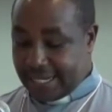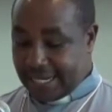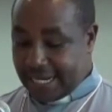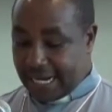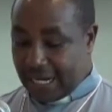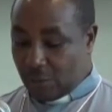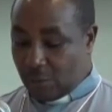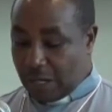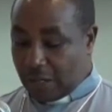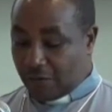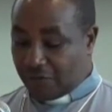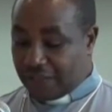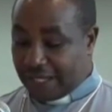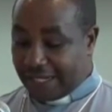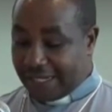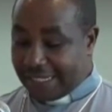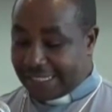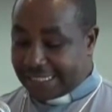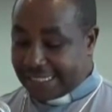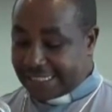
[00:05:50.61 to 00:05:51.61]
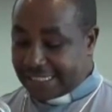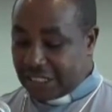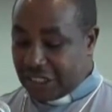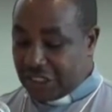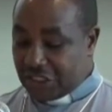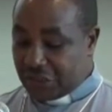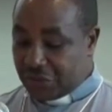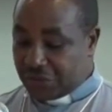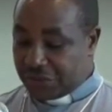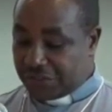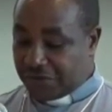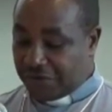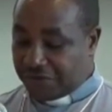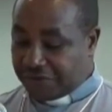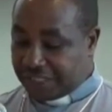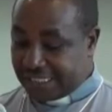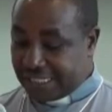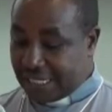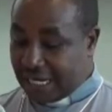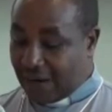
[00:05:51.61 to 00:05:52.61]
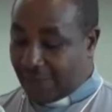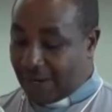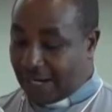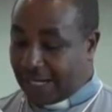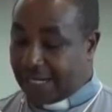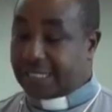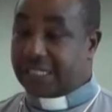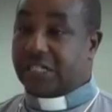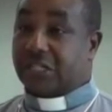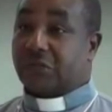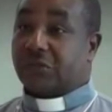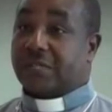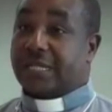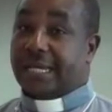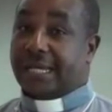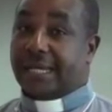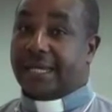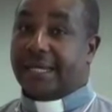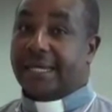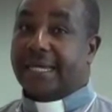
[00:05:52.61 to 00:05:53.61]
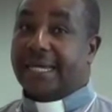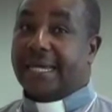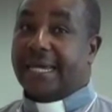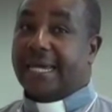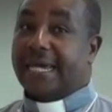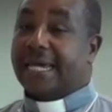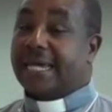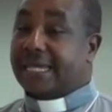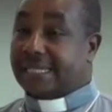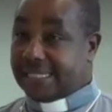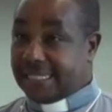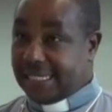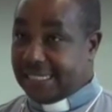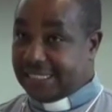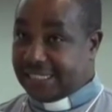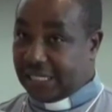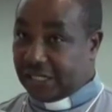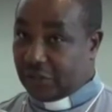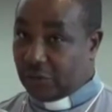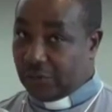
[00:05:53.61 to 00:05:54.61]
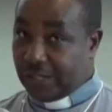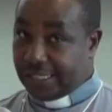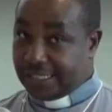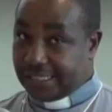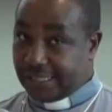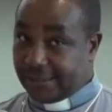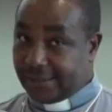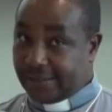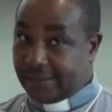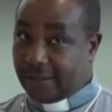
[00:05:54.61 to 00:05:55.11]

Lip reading: and one of the greatest issues facing our country today is insecurity.